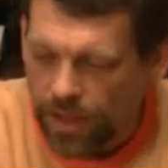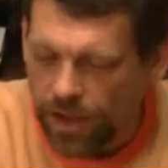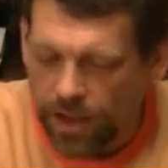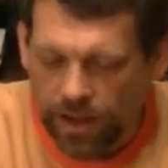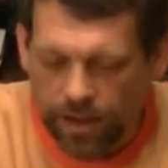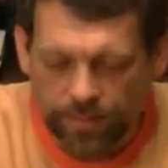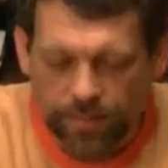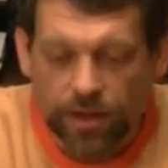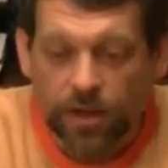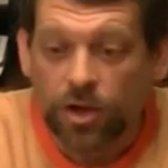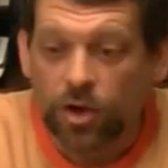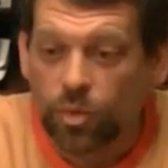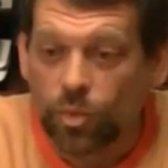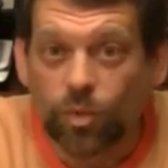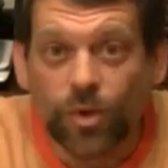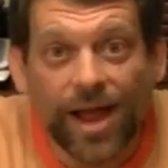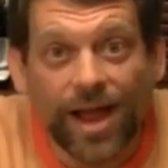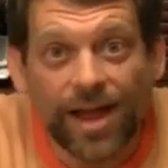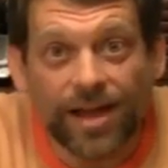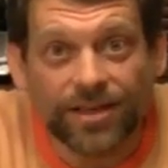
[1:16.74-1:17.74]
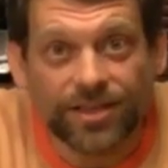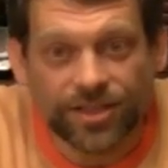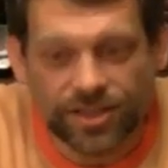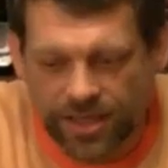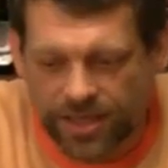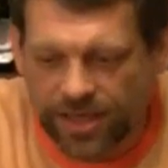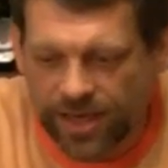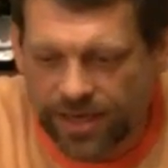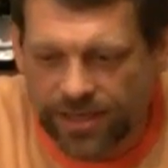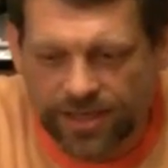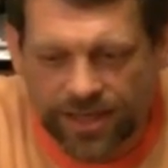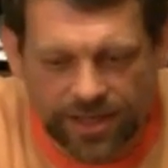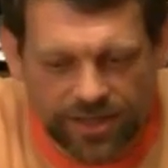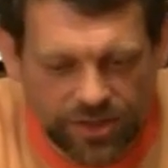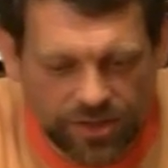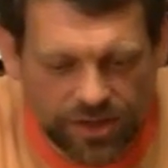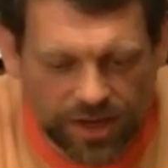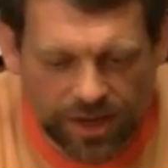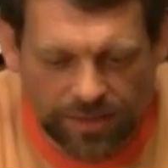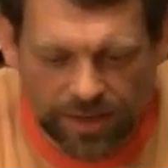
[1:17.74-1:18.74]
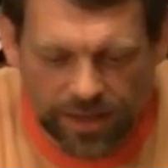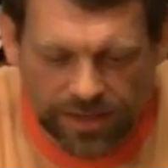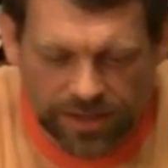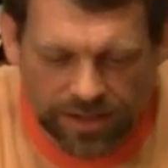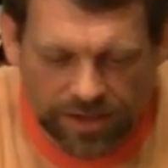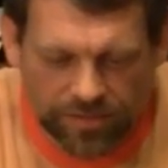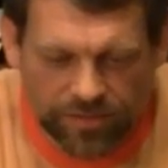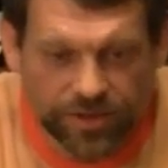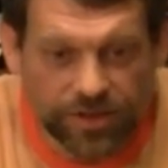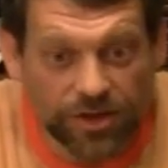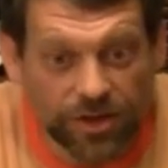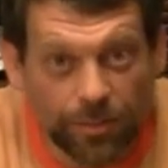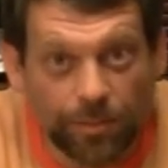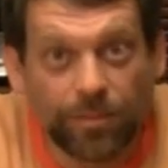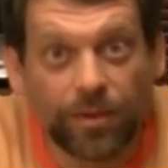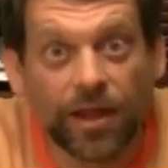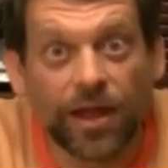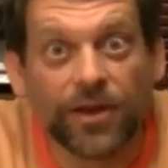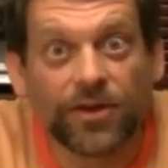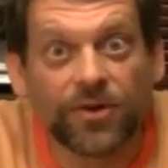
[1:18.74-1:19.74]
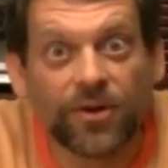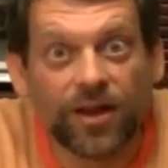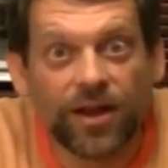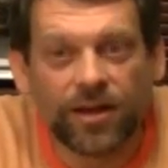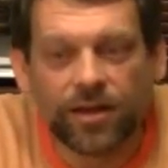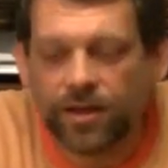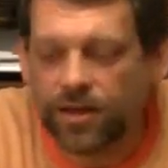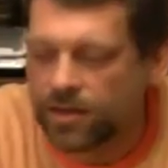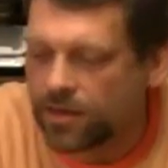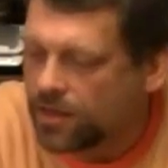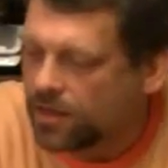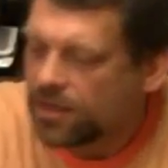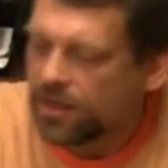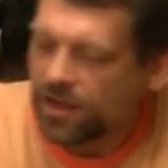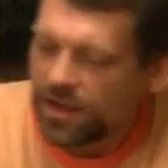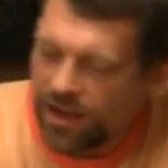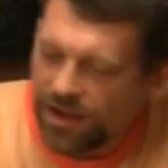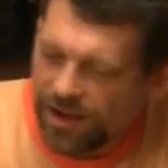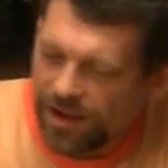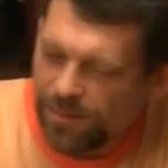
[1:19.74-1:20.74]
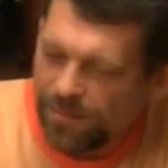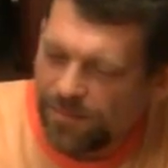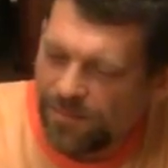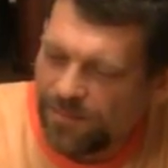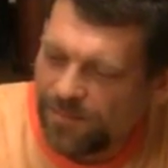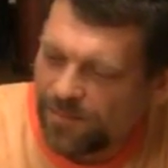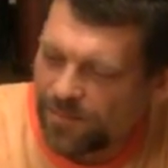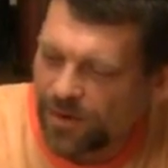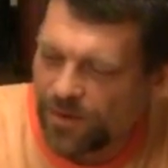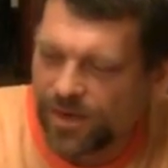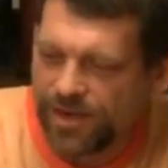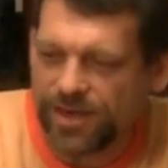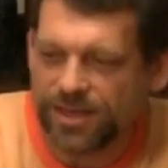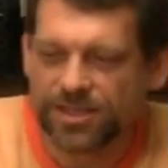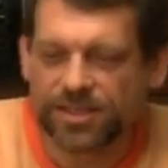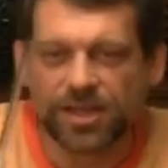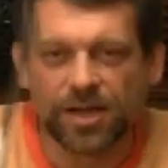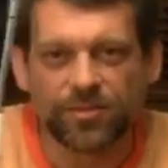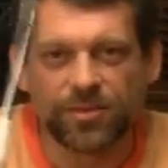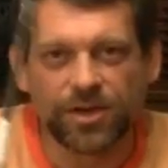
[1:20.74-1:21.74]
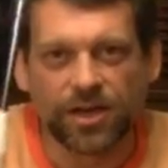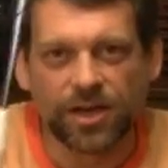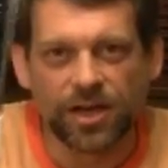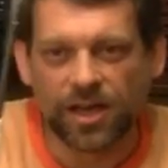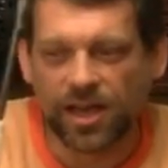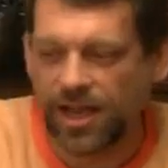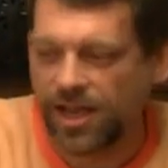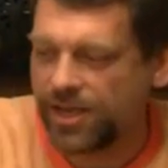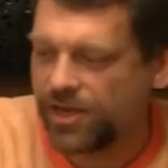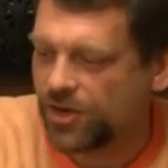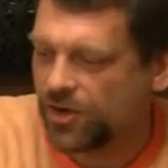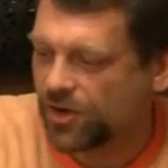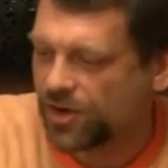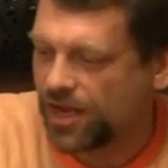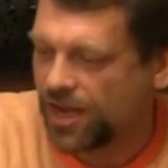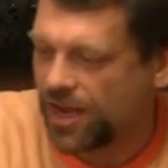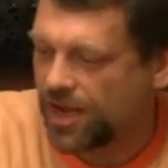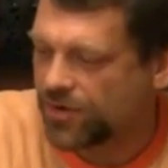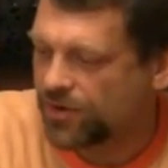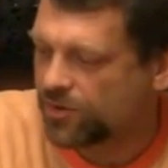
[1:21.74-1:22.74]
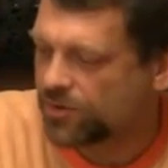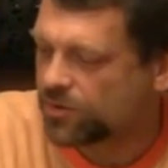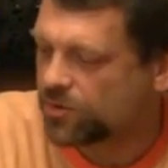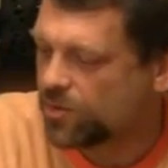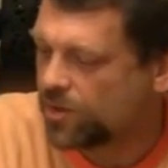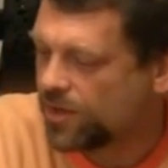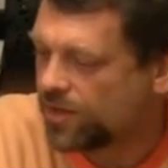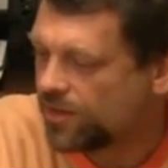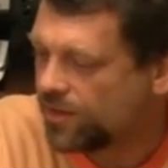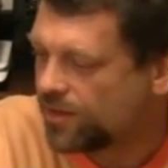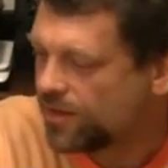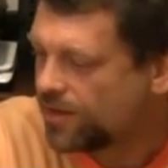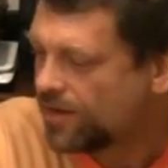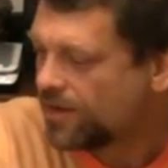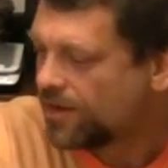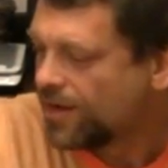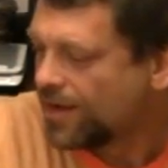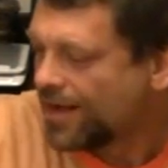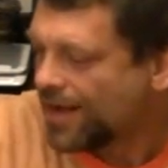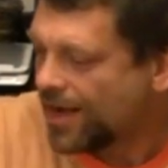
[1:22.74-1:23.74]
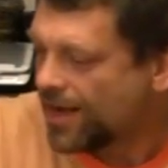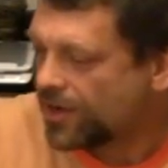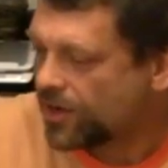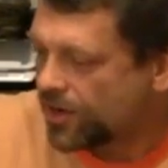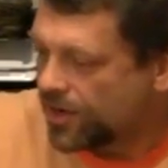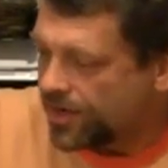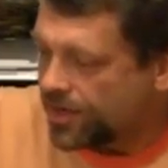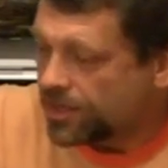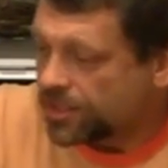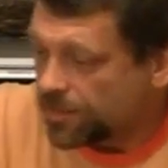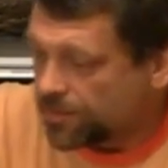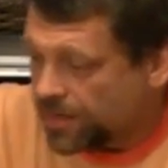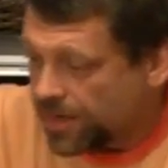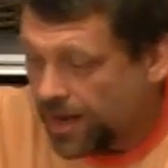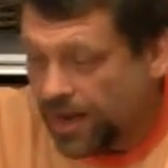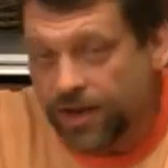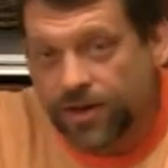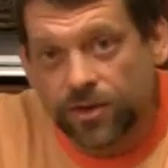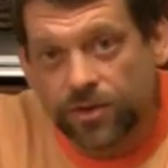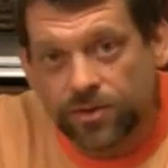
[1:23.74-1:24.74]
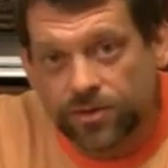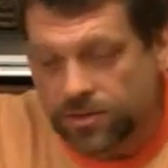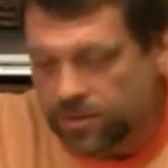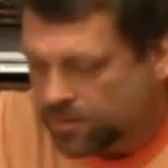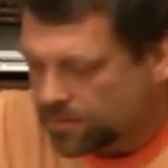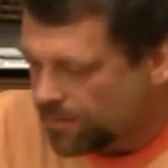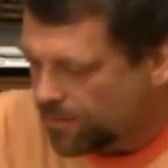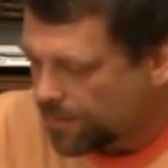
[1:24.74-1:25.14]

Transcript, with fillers: Um, red, just in case I do cut myself, and it'll blend right in. Um, you're going to need something to light your candles with. And you're going to need some candles.